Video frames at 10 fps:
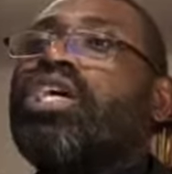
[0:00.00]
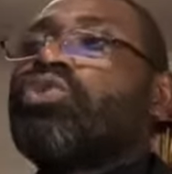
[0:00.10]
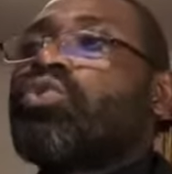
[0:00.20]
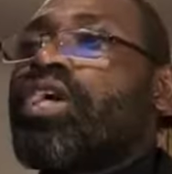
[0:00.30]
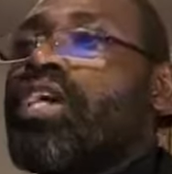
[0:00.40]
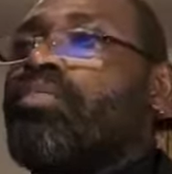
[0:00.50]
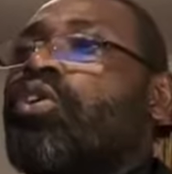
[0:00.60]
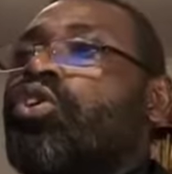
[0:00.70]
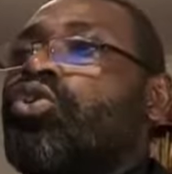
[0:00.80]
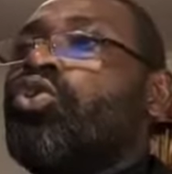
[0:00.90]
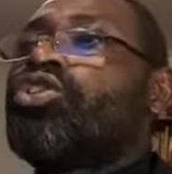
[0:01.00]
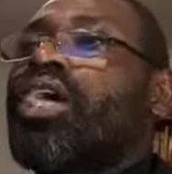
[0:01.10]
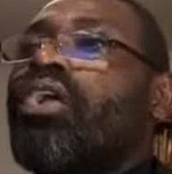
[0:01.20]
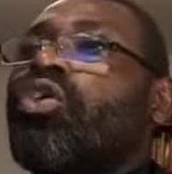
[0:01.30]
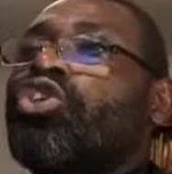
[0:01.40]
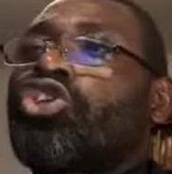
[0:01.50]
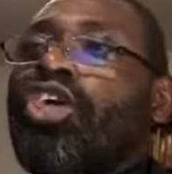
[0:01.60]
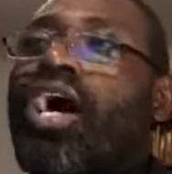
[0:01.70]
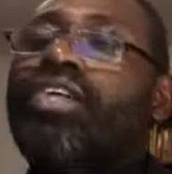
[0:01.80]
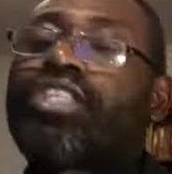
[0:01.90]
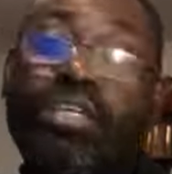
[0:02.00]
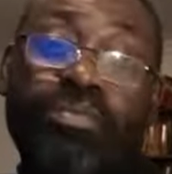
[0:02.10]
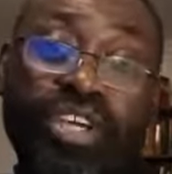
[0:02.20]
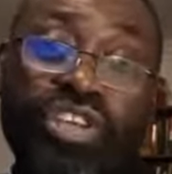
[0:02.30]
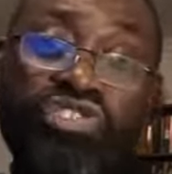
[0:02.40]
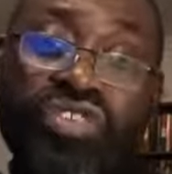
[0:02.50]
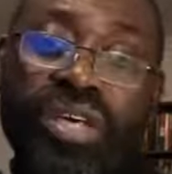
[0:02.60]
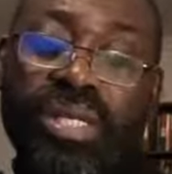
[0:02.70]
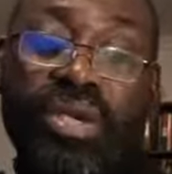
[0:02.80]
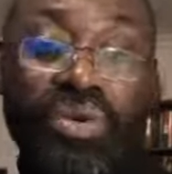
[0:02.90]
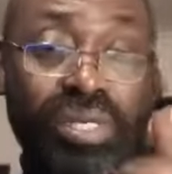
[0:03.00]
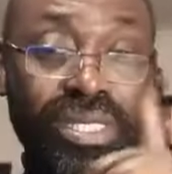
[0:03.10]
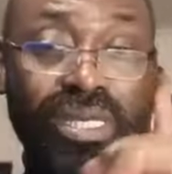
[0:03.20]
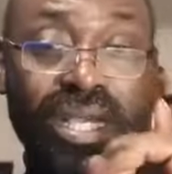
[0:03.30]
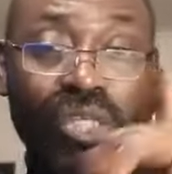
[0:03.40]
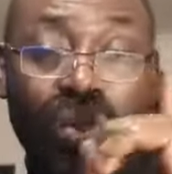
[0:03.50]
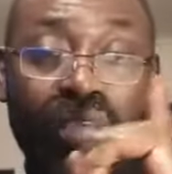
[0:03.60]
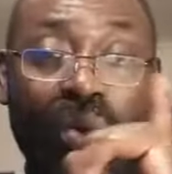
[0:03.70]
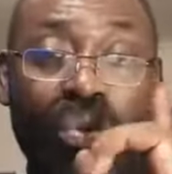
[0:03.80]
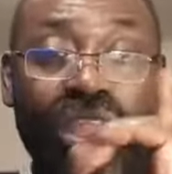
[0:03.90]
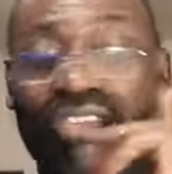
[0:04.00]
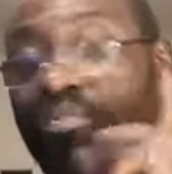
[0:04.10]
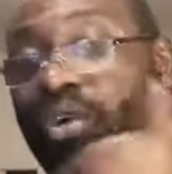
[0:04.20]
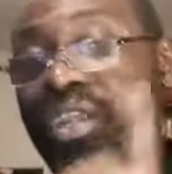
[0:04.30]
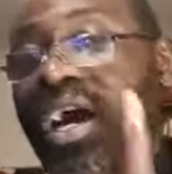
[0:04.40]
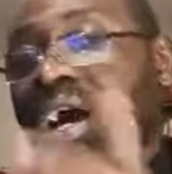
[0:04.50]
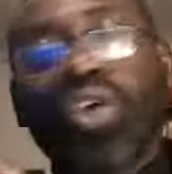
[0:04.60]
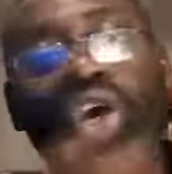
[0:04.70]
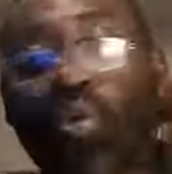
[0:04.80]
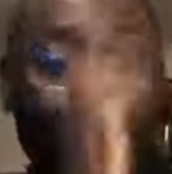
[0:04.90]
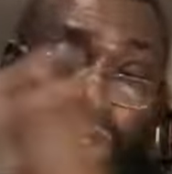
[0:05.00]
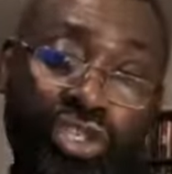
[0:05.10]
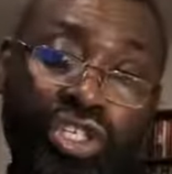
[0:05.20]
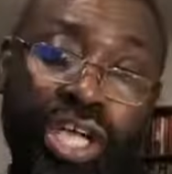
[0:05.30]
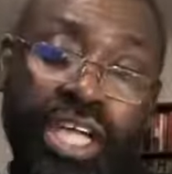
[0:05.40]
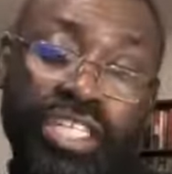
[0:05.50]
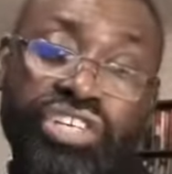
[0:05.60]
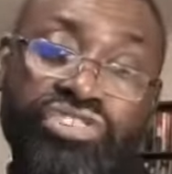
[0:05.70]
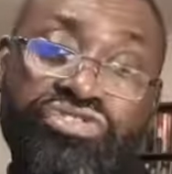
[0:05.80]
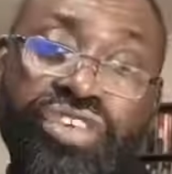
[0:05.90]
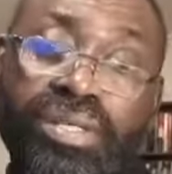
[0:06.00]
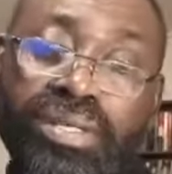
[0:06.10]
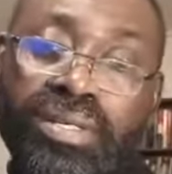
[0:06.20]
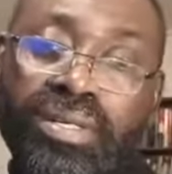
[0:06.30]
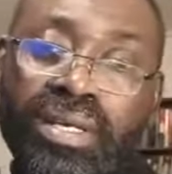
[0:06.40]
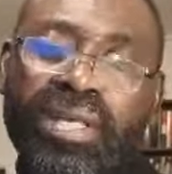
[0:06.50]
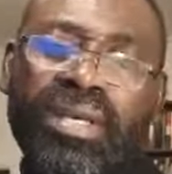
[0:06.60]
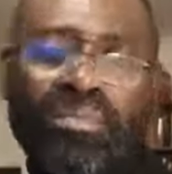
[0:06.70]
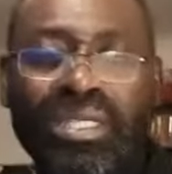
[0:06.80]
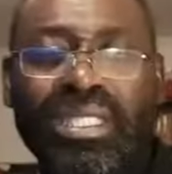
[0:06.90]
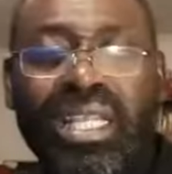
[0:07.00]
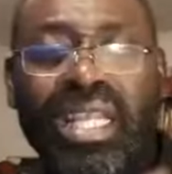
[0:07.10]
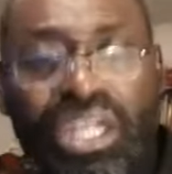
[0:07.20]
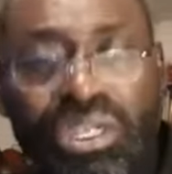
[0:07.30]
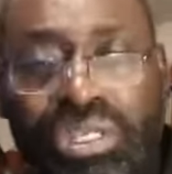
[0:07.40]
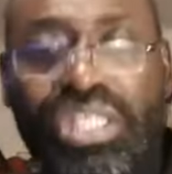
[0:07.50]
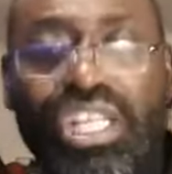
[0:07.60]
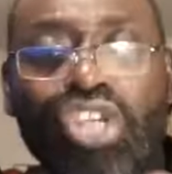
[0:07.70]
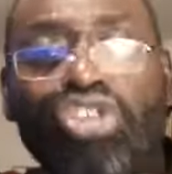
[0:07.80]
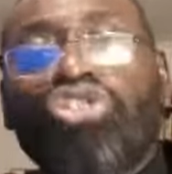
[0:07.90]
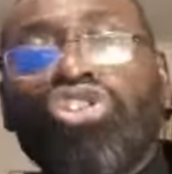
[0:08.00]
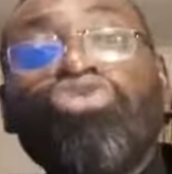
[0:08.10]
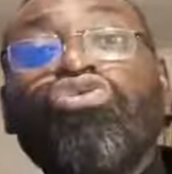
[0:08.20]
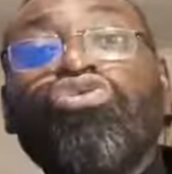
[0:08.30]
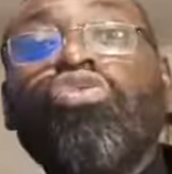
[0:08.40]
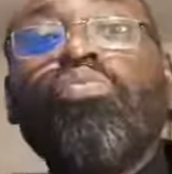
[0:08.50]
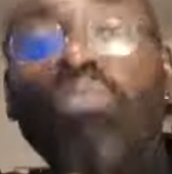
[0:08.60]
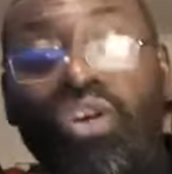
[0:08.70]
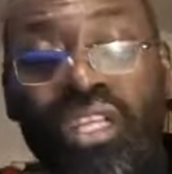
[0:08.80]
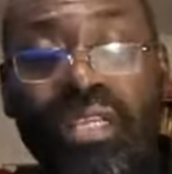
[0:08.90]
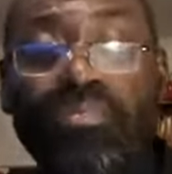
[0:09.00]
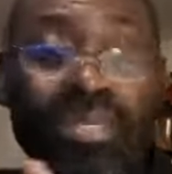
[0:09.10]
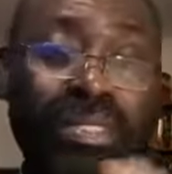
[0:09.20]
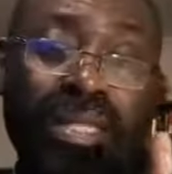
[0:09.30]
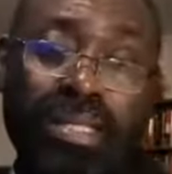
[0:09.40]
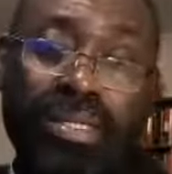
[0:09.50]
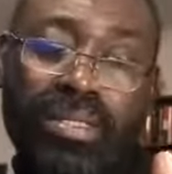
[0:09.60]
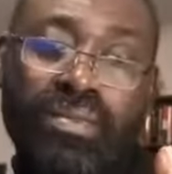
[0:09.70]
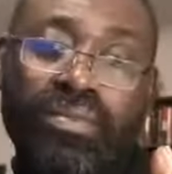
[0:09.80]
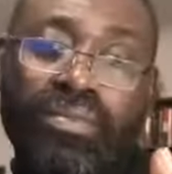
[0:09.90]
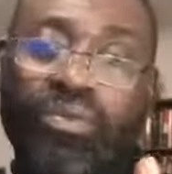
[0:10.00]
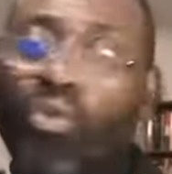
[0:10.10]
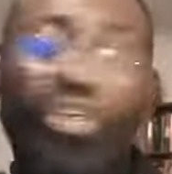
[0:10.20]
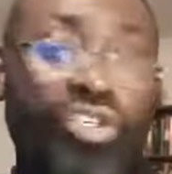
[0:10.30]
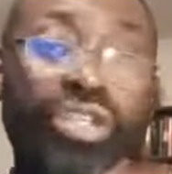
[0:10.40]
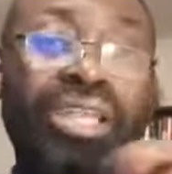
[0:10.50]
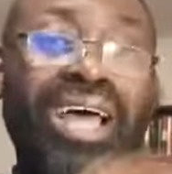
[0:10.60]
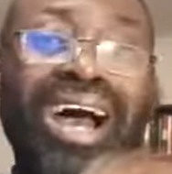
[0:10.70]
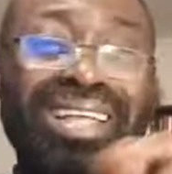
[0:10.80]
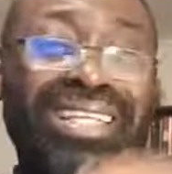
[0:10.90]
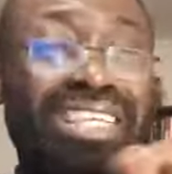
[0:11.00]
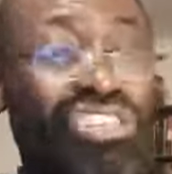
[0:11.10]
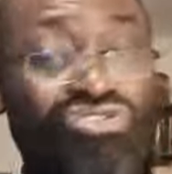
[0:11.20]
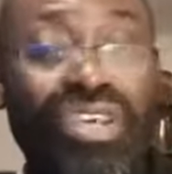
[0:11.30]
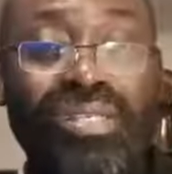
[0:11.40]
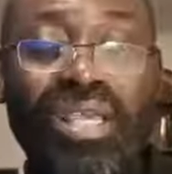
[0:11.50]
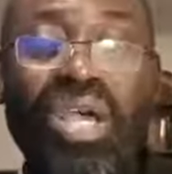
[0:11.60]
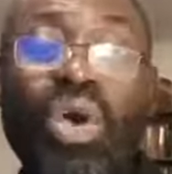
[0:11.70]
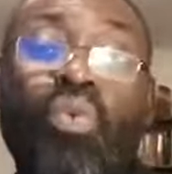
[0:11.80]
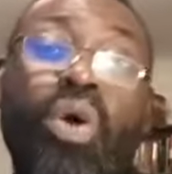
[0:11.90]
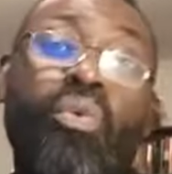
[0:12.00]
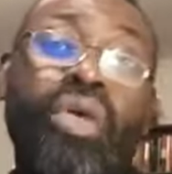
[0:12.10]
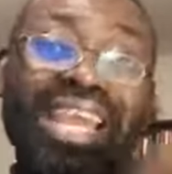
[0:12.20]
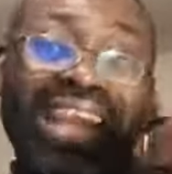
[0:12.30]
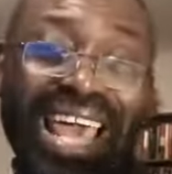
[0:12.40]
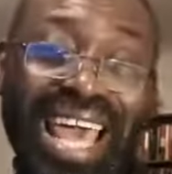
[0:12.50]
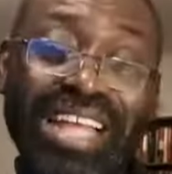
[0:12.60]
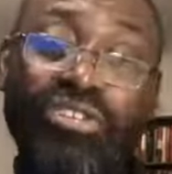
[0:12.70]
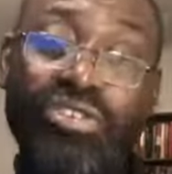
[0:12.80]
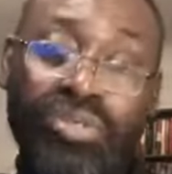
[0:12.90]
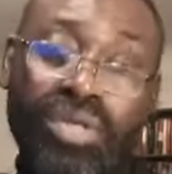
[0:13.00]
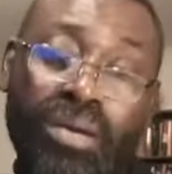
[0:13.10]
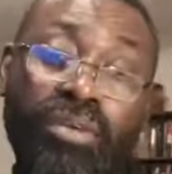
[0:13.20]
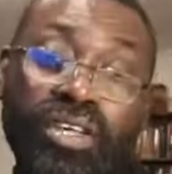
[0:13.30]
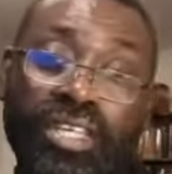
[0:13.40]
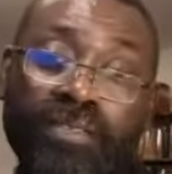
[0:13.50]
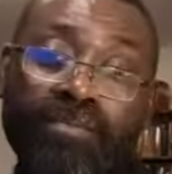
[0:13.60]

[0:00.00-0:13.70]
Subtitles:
to him. You shall not charge him interest. Christians, whenever we give money out, we shouldn't charge interest. Meaning that a Christian shouldn't do money business. We shouldn't add interest when we lend to somebody.